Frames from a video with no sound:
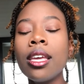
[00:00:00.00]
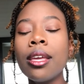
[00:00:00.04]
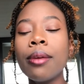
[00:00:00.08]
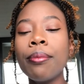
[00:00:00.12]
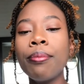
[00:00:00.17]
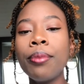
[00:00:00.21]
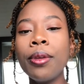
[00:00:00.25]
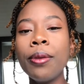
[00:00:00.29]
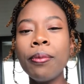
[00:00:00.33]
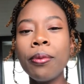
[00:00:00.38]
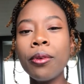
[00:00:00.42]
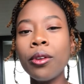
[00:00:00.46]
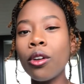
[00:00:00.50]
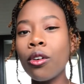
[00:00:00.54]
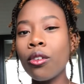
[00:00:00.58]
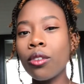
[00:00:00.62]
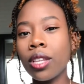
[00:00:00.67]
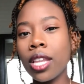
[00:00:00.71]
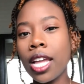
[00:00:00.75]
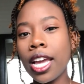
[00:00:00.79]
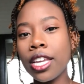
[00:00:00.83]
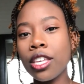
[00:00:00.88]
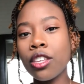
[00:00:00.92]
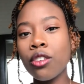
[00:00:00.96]
people don't
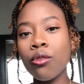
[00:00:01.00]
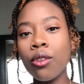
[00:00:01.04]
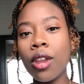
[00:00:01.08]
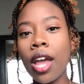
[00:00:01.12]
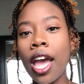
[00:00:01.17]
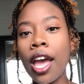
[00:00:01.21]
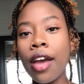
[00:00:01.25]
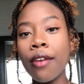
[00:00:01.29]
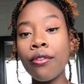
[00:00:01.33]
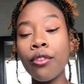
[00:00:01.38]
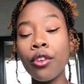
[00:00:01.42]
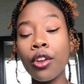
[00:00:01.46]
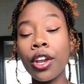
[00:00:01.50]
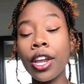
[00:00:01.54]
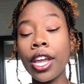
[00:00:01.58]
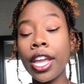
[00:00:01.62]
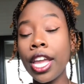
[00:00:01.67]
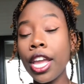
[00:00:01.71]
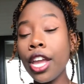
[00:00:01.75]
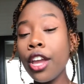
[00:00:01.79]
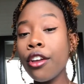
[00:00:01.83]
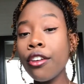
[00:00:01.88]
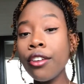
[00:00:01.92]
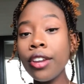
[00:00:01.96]
like you to have your
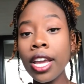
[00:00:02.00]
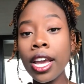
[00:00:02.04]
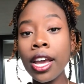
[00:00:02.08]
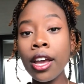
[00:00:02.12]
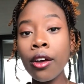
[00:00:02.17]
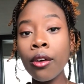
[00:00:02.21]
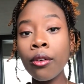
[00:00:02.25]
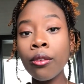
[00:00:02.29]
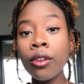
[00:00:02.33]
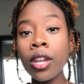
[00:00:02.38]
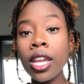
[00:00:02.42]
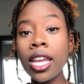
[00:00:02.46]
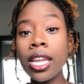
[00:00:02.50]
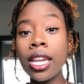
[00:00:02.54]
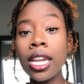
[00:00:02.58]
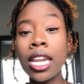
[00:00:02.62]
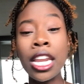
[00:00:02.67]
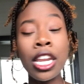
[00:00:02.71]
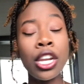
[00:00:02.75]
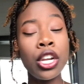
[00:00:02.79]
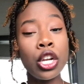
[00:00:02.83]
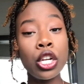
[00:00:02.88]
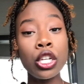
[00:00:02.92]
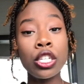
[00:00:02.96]
hair down
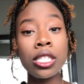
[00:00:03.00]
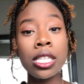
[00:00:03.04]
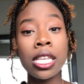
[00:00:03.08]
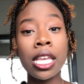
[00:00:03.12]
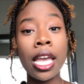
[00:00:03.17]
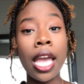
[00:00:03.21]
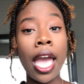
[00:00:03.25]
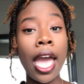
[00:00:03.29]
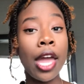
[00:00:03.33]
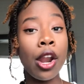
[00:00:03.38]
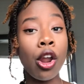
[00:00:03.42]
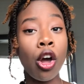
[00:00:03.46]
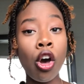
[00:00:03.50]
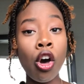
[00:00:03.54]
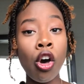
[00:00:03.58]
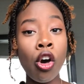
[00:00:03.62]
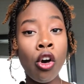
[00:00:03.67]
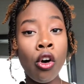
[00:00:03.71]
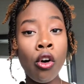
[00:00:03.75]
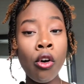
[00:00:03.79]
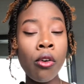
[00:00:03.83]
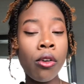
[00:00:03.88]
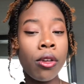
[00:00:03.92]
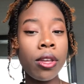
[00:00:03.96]
in nursing at
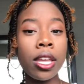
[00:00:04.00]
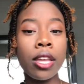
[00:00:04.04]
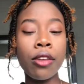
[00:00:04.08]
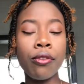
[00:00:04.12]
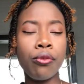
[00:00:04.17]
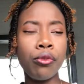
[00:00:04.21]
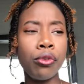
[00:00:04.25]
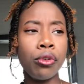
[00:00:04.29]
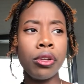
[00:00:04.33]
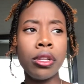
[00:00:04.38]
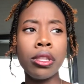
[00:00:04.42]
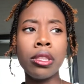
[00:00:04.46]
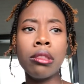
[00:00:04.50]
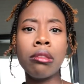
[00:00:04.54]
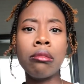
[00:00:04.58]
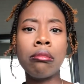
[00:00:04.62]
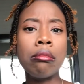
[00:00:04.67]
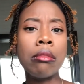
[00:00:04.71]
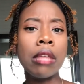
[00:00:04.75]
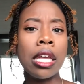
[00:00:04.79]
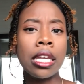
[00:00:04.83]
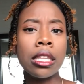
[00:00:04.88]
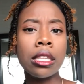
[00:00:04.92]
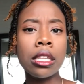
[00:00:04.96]
all. If you're in
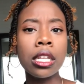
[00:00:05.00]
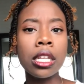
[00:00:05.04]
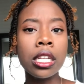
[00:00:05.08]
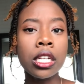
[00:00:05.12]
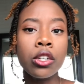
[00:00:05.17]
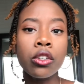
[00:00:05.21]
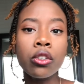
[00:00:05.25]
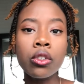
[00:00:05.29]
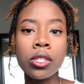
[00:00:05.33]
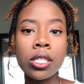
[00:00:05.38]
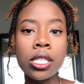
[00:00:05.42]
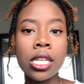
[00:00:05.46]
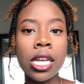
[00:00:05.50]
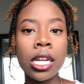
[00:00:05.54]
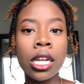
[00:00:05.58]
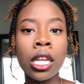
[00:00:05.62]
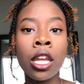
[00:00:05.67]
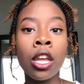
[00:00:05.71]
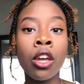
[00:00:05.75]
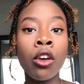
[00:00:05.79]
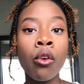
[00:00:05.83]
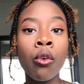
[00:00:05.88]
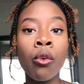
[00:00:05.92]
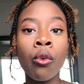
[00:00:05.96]
the clinical setting
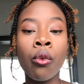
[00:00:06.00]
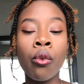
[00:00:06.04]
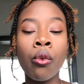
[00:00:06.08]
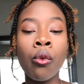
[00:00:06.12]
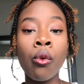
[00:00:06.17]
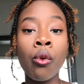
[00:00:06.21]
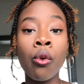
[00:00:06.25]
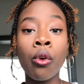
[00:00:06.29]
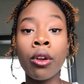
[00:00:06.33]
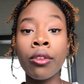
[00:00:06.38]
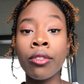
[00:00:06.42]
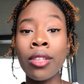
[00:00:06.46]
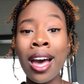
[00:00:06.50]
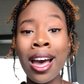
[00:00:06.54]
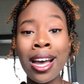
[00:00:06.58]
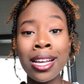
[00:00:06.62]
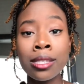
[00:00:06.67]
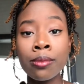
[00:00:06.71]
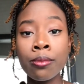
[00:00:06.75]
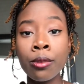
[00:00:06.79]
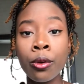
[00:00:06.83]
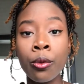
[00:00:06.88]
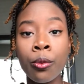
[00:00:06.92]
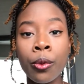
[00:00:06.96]
or the
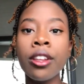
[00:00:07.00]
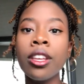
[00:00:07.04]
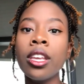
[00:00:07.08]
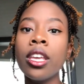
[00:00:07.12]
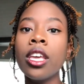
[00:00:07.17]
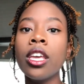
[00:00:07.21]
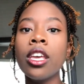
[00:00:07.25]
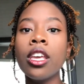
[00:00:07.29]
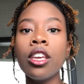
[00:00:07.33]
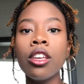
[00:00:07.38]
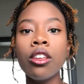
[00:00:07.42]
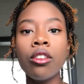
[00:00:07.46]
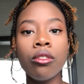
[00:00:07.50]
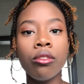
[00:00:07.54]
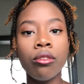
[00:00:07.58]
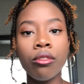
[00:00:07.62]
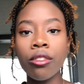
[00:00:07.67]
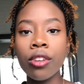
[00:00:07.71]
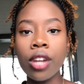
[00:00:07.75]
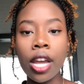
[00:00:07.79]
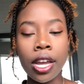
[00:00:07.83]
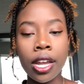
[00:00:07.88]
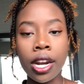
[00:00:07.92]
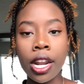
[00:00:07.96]
hospital, you're
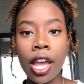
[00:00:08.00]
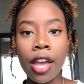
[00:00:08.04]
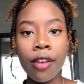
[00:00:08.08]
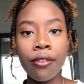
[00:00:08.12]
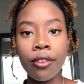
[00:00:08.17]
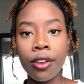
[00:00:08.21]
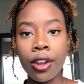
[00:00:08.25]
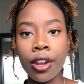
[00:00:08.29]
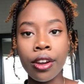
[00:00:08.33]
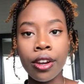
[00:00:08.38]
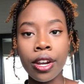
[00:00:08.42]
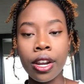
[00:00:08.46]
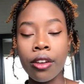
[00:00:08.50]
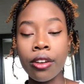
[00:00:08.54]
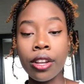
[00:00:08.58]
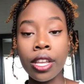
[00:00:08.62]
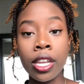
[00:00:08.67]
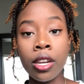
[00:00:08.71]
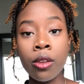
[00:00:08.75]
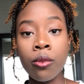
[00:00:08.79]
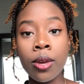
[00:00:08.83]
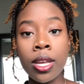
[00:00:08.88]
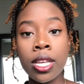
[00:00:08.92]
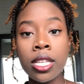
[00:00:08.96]
not gonna have your hair down
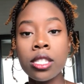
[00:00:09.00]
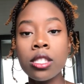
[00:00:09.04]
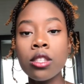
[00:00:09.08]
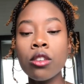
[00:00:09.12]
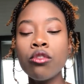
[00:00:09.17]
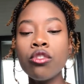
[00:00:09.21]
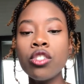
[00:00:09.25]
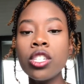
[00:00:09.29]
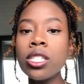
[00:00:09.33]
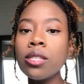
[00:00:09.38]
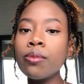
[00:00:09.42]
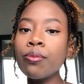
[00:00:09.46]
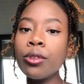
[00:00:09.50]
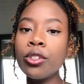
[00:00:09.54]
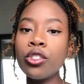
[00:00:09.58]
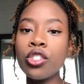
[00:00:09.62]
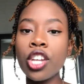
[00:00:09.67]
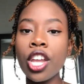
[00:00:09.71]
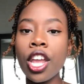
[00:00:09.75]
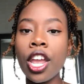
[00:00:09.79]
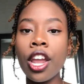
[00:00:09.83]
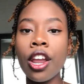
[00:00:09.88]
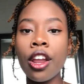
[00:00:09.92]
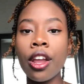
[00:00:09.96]
anyway. So just put your
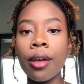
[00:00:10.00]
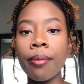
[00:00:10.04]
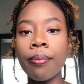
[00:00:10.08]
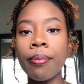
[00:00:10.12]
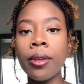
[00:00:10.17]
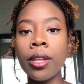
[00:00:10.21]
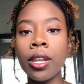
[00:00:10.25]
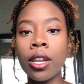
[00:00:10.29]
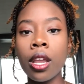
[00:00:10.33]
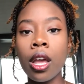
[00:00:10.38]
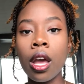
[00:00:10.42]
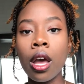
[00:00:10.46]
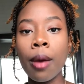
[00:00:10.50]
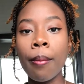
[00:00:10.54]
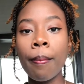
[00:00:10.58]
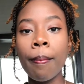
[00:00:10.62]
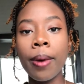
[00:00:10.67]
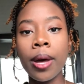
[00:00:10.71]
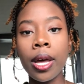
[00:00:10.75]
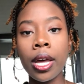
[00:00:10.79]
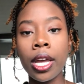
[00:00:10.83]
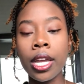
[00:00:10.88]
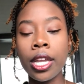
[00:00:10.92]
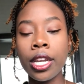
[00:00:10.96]
hair up in a
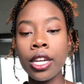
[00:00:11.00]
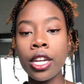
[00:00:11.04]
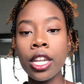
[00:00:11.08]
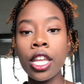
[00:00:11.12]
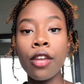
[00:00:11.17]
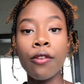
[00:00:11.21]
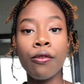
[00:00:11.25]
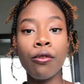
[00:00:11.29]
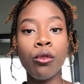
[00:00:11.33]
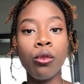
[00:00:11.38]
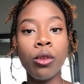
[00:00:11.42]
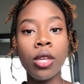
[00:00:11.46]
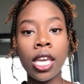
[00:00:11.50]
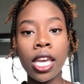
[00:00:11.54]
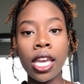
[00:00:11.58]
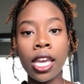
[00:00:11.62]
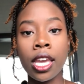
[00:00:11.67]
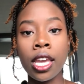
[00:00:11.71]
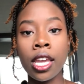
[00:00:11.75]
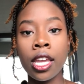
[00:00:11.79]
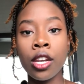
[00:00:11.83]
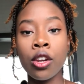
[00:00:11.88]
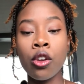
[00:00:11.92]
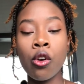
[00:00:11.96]
bun if you
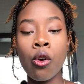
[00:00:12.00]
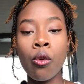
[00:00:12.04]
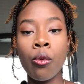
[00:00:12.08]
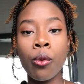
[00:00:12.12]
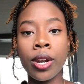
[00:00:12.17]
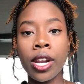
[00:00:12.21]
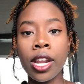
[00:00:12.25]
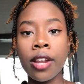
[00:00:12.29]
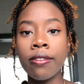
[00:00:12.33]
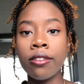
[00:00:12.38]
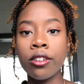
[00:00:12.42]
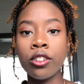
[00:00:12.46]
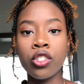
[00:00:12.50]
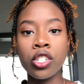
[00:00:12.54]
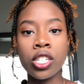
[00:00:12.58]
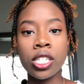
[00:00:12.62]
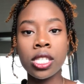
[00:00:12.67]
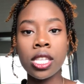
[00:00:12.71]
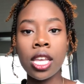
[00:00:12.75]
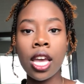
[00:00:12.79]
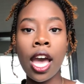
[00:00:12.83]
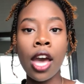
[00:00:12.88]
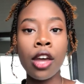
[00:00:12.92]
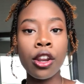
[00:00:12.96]
can, or whatever, just
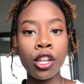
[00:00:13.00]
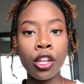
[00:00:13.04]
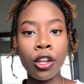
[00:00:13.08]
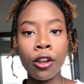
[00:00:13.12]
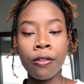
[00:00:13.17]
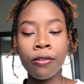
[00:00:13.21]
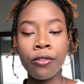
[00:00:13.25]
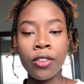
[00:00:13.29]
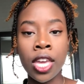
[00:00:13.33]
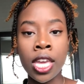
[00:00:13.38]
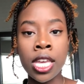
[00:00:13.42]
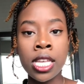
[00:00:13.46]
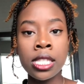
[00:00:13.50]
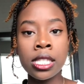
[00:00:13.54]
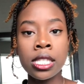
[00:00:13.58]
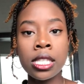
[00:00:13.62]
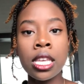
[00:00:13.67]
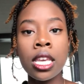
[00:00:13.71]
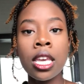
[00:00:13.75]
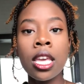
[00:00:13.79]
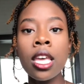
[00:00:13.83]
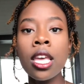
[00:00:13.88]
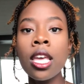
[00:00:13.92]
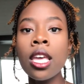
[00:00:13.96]
out of your face.
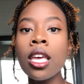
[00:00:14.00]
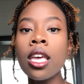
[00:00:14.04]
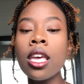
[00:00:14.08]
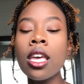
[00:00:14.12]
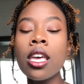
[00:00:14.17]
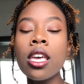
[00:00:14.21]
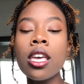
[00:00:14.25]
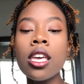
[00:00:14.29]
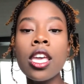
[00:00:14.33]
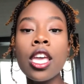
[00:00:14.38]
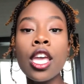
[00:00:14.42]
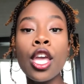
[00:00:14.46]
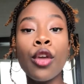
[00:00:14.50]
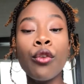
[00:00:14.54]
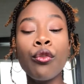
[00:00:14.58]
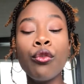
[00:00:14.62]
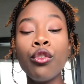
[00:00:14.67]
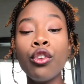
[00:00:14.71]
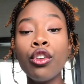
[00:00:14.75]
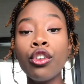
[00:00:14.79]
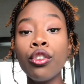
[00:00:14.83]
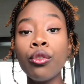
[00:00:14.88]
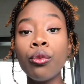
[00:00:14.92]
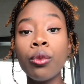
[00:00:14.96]
If
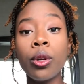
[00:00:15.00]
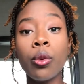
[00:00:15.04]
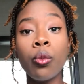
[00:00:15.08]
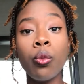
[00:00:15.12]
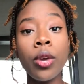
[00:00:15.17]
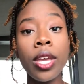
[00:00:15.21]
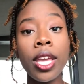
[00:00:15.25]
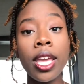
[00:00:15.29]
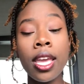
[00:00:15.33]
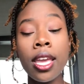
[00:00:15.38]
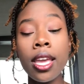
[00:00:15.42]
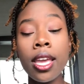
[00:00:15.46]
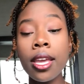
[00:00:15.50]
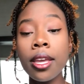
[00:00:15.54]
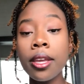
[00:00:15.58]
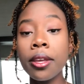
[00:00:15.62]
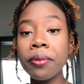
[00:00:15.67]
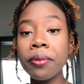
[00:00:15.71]
you're doing a wig,